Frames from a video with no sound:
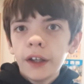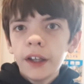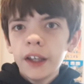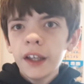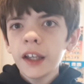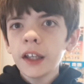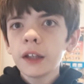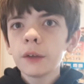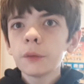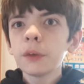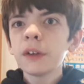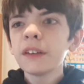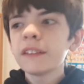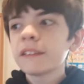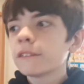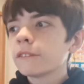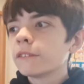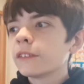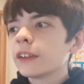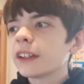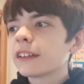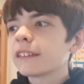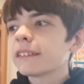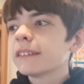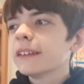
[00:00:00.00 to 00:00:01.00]
In recent
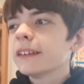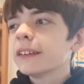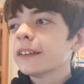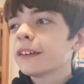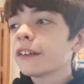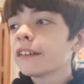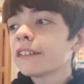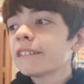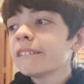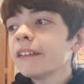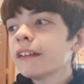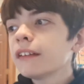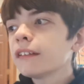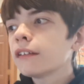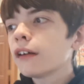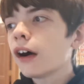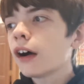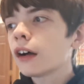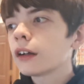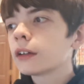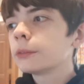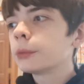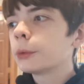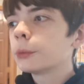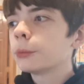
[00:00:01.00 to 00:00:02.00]
weeks, there's been
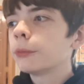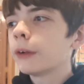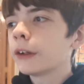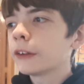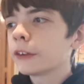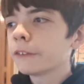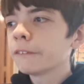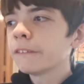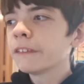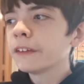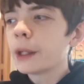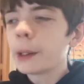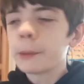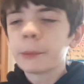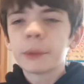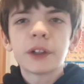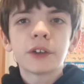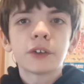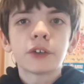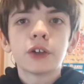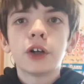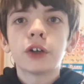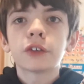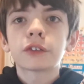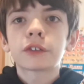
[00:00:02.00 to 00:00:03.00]
talk of a weather
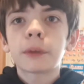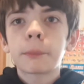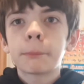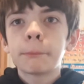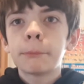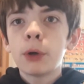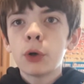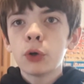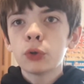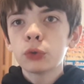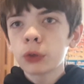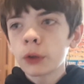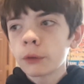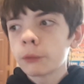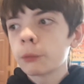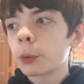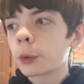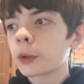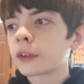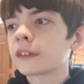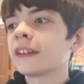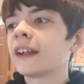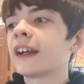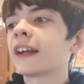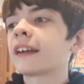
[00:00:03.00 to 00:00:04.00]
phenomenon called the polar
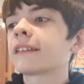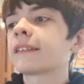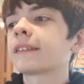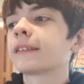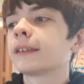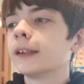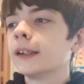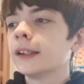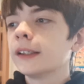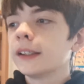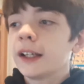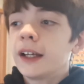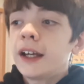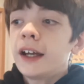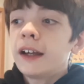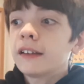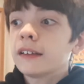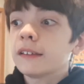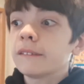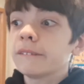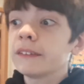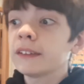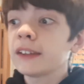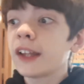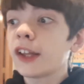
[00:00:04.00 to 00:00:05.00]
vortex that has
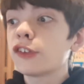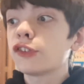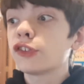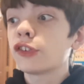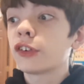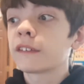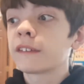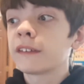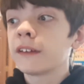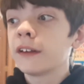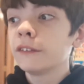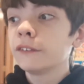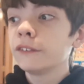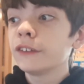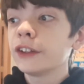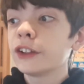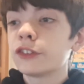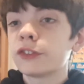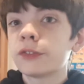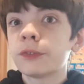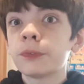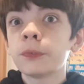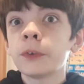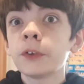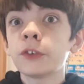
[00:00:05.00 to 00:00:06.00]
the potential to
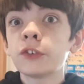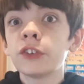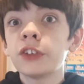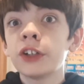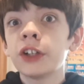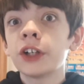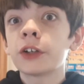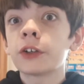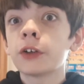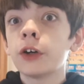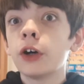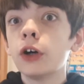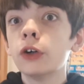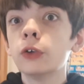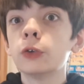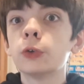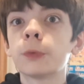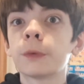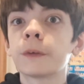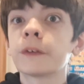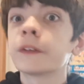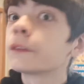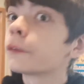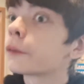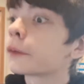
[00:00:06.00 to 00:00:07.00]
unleash frigid air all
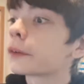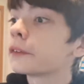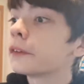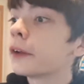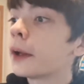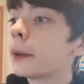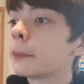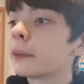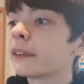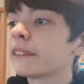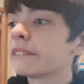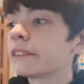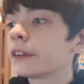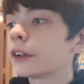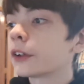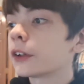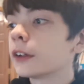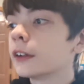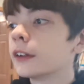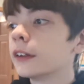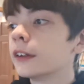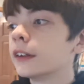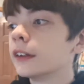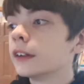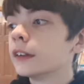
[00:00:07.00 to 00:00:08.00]
over the northern hemisphere,
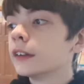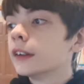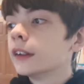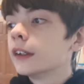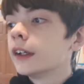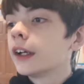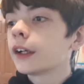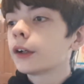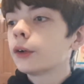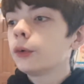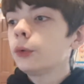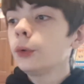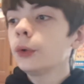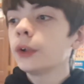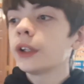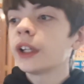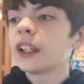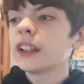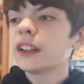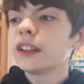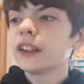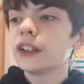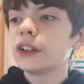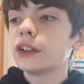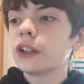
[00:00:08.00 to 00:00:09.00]

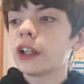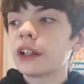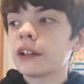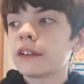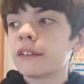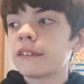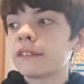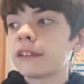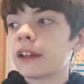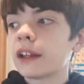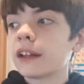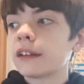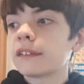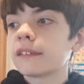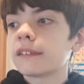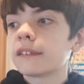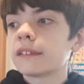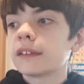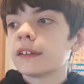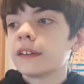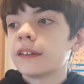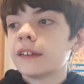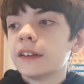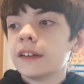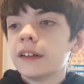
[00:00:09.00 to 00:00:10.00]
including the United
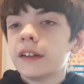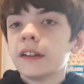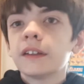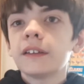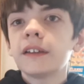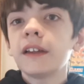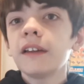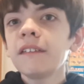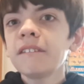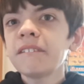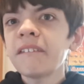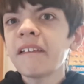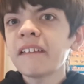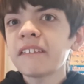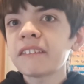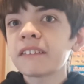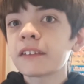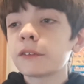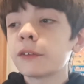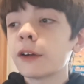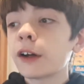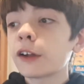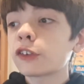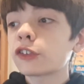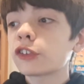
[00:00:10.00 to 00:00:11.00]
States. This begs the
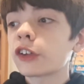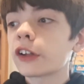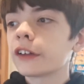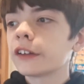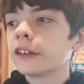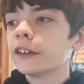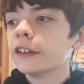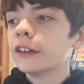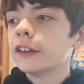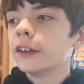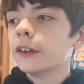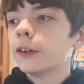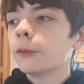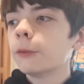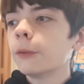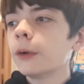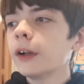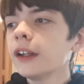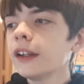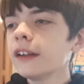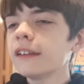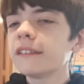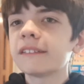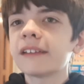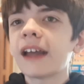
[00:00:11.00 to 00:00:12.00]
question,
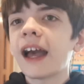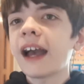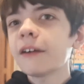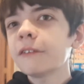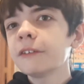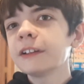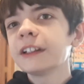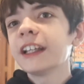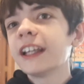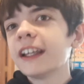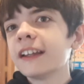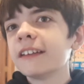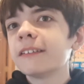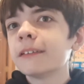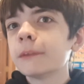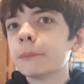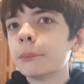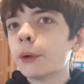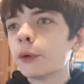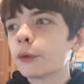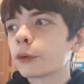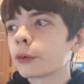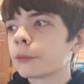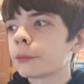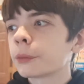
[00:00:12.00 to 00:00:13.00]
what exactly is the
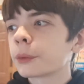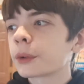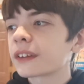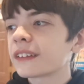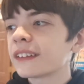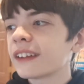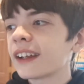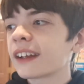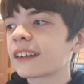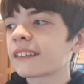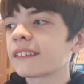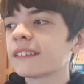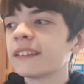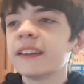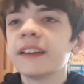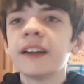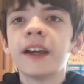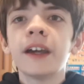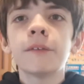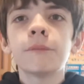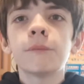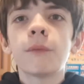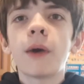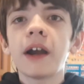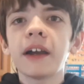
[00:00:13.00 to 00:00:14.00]
polar vortex
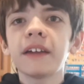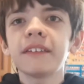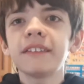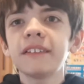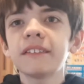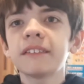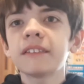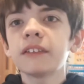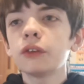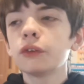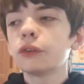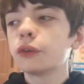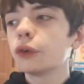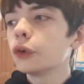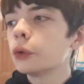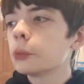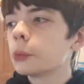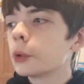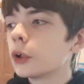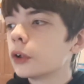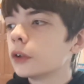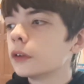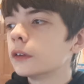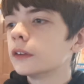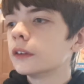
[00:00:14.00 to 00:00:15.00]
and why is it so
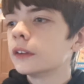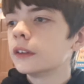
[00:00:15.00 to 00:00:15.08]
notable?